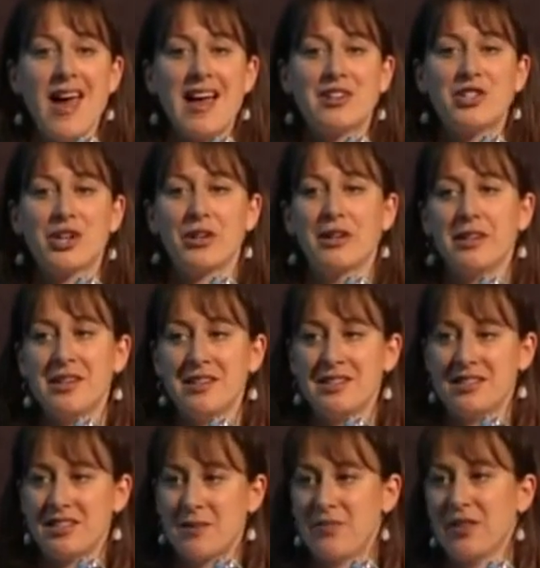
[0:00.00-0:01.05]
and turn it into
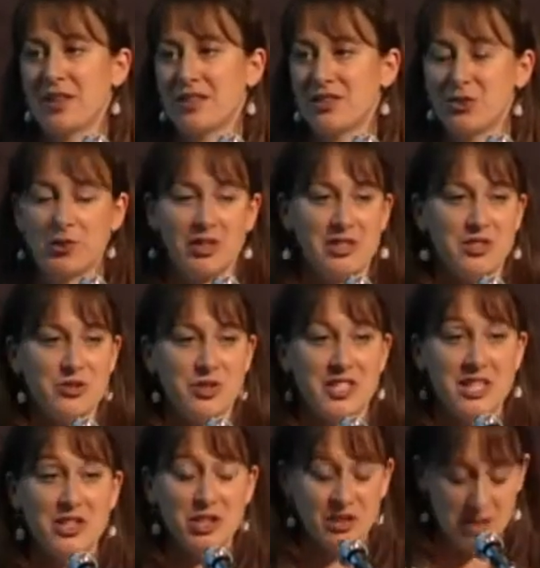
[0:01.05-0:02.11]
something that's really
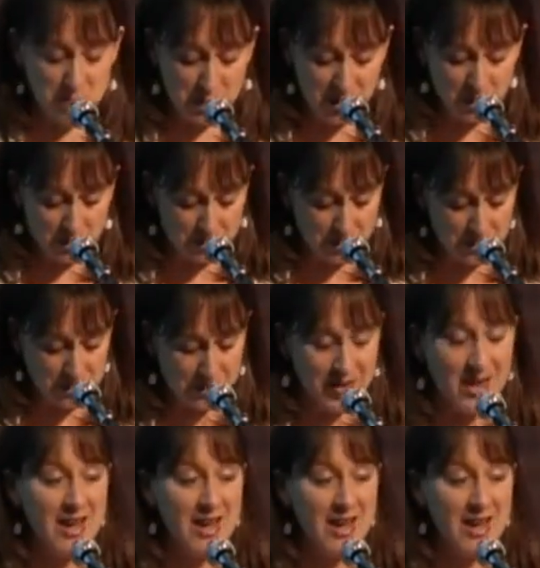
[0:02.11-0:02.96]
strategically beautiful.